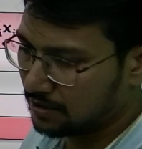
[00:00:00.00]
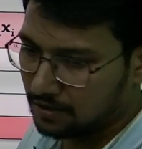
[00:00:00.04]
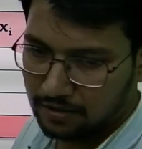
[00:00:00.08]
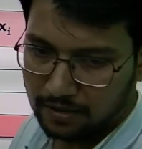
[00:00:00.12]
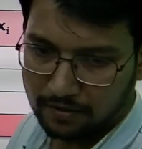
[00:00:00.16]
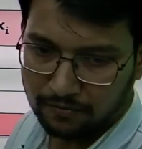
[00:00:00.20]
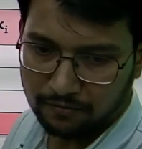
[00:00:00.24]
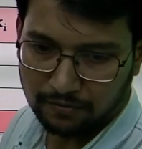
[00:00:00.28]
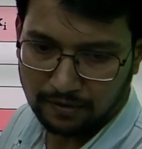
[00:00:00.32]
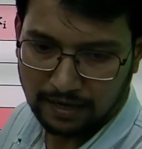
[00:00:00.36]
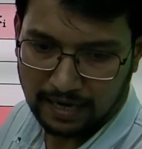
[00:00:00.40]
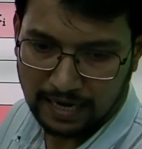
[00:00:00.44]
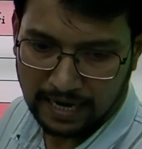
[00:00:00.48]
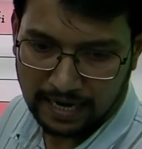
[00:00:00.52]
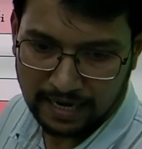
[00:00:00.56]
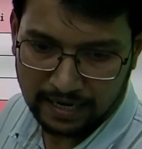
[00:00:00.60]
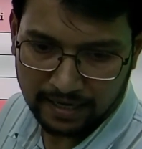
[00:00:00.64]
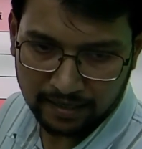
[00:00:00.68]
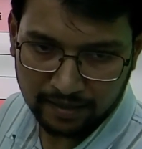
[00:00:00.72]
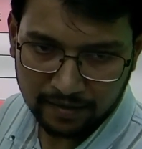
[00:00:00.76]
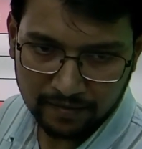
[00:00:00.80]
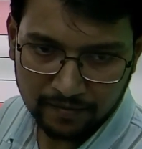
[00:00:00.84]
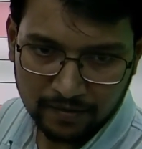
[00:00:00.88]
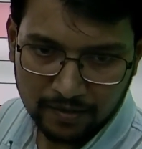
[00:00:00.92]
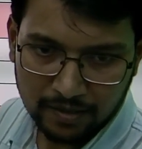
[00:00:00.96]
You have to add
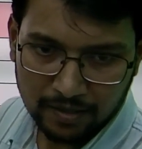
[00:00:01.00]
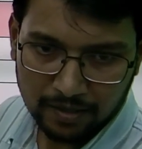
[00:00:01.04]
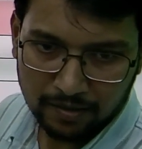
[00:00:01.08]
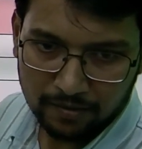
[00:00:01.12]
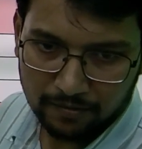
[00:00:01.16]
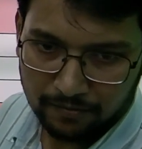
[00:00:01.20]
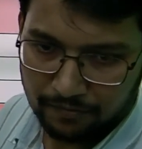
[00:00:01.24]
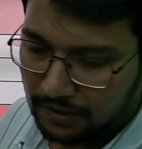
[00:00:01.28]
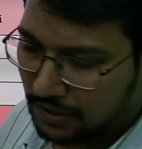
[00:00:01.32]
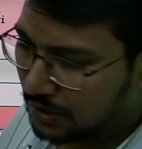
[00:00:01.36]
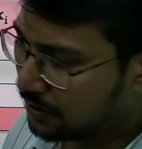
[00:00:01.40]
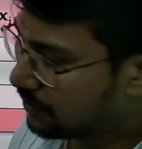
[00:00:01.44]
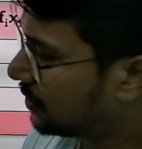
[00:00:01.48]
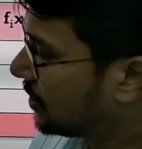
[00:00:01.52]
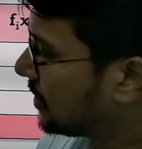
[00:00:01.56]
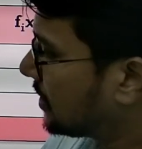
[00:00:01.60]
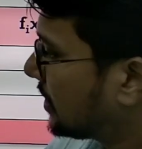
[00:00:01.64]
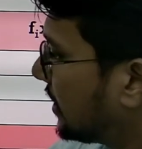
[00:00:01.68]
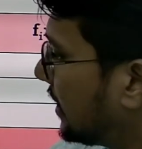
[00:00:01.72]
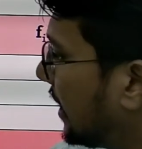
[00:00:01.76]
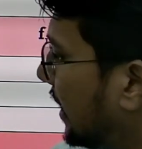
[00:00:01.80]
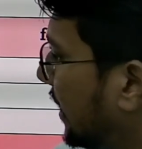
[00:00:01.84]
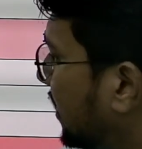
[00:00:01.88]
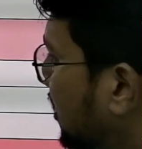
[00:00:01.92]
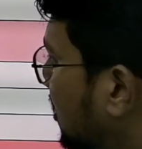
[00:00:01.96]
frequency.
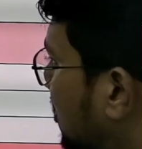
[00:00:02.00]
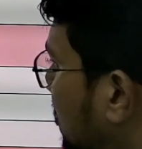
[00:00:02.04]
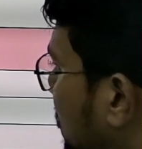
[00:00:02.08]
That is